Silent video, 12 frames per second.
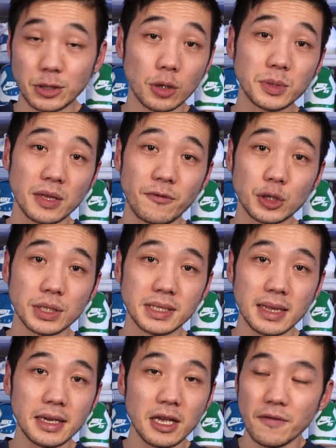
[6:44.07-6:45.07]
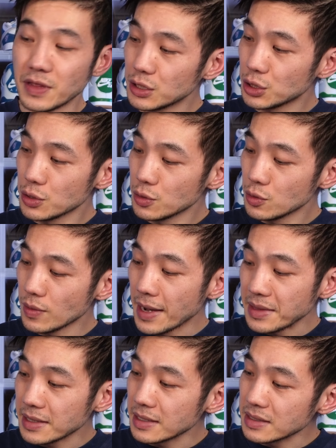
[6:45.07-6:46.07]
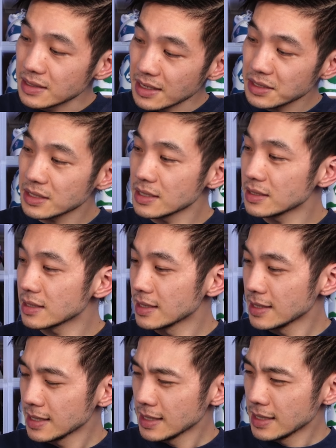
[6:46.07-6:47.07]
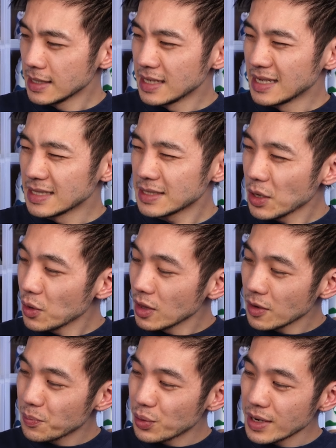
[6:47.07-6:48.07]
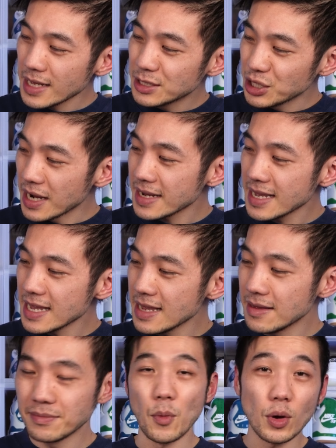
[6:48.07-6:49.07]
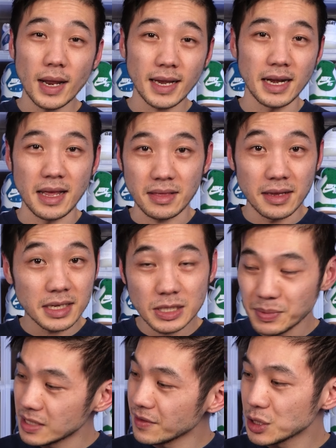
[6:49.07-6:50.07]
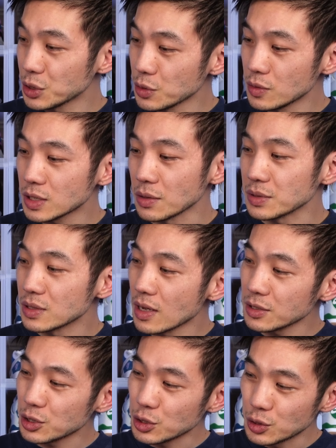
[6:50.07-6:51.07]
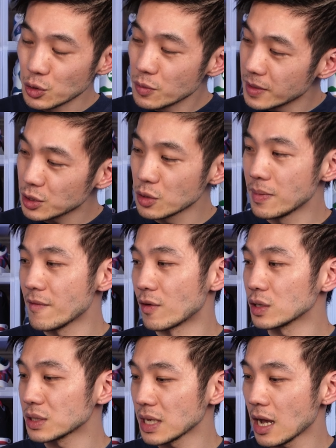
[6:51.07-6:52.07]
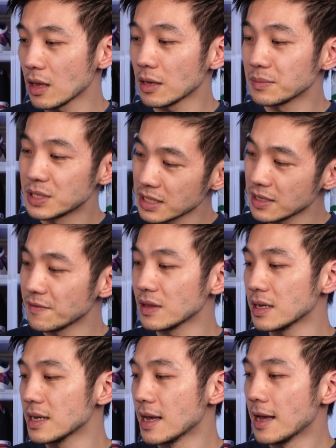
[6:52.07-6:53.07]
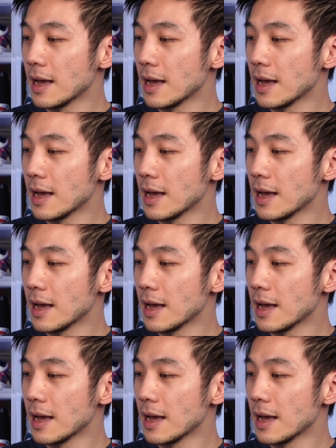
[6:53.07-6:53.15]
In terms of the versatility of this shoe, I think the 6s still look pretty chunky, more like an athletic specific shoe, so it's not super, super versatile objectively,